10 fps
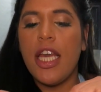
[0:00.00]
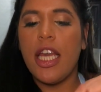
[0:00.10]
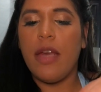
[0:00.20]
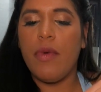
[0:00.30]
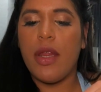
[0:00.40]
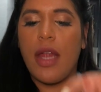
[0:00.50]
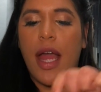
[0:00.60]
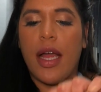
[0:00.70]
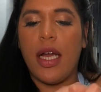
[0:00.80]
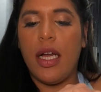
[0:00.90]
He was
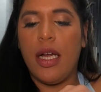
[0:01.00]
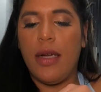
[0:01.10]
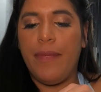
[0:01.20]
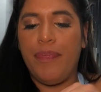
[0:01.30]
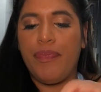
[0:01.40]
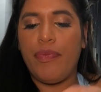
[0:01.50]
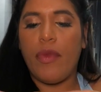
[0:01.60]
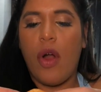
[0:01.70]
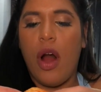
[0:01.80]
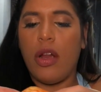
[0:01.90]
like,
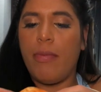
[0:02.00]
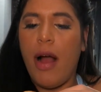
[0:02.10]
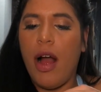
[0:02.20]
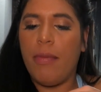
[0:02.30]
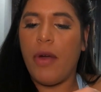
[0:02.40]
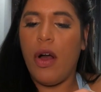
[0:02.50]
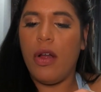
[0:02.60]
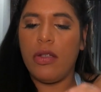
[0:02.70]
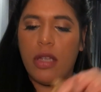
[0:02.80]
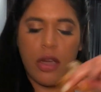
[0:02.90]
call her mom,
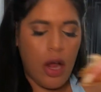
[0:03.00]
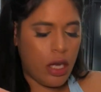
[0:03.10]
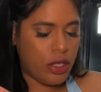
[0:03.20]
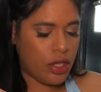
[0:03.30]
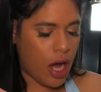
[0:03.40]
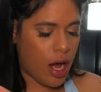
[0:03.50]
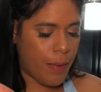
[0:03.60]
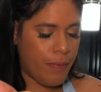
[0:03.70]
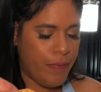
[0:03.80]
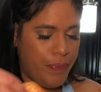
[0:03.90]
call her
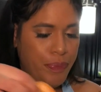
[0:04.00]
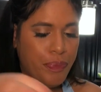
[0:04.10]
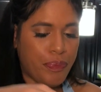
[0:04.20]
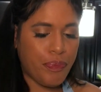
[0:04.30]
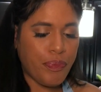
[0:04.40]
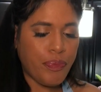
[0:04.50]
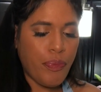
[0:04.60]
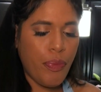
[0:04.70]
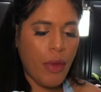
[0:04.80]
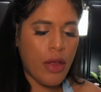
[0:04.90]
job.
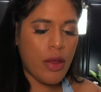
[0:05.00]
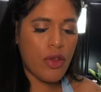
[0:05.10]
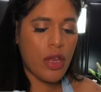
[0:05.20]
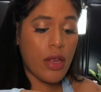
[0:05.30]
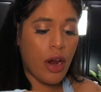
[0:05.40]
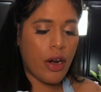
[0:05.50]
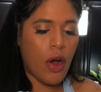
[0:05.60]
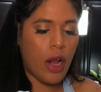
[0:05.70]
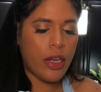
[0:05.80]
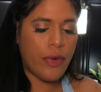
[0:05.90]
So she started
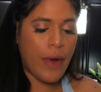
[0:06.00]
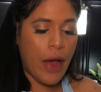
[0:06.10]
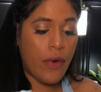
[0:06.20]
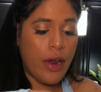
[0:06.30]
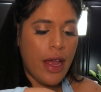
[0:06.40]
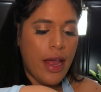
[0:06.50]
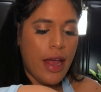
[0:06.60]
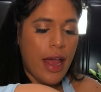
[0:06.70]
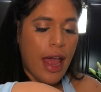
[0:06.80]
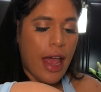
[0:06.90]
calling around
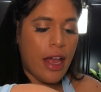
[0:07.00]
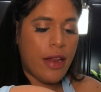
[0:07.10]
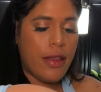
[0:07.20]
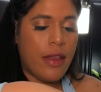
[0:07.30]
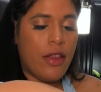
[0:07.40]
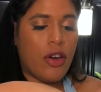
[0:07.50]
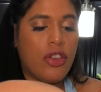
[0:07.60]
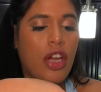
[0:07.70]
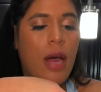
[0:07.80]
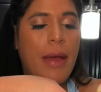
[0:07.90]
and her
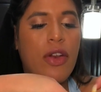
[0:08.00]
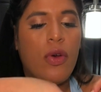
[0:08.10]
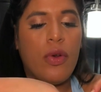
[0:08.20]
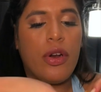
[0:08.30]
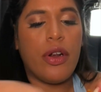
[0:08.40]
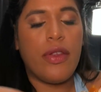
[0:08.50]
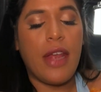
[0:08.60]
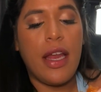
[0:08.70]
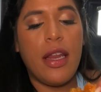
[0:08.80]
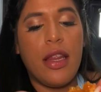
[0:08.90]
job had told her
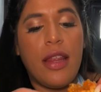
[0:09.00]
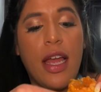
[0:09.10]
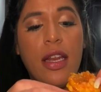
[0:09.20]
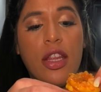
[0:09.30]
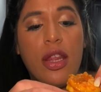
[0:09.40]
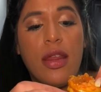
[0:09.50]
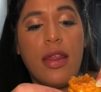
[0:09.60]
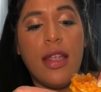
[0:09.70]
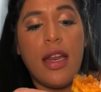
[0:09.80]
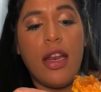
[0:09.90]
they
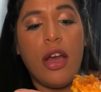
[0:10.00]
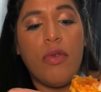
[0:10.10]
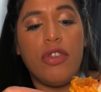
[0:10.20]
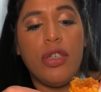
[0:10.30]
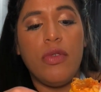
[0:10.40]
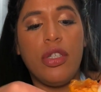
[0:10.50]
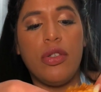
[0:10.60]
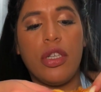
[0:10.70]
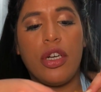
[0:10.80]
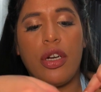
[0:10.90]
didn't know she was
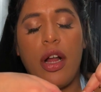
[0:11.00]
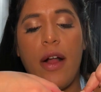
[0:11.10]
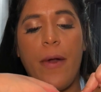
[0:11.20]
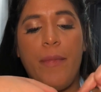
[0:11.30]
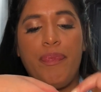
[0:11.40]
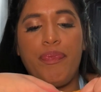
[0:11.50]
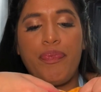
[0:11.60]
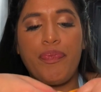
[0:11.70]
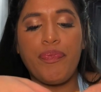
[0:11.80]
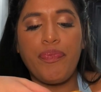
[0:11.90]
using her,
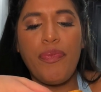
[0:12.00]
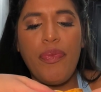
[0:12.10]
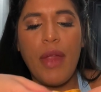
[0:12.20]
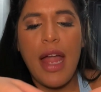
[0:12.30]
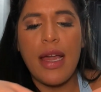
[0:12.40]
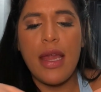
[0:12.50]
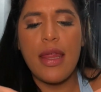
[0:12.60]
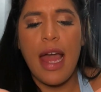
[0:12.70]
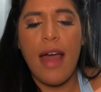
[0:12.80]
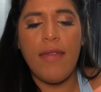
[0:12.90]
I guess
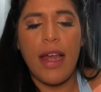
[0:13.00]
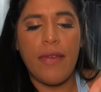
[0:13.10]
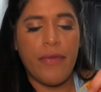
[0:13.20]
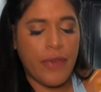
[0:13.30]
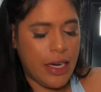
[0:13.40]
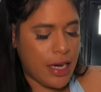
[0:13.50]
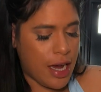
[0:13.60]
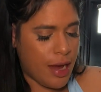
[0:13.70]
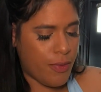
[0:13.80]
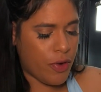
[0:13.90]
they have like free
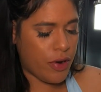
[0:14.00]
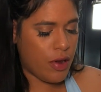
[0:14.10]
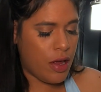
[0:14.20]
time or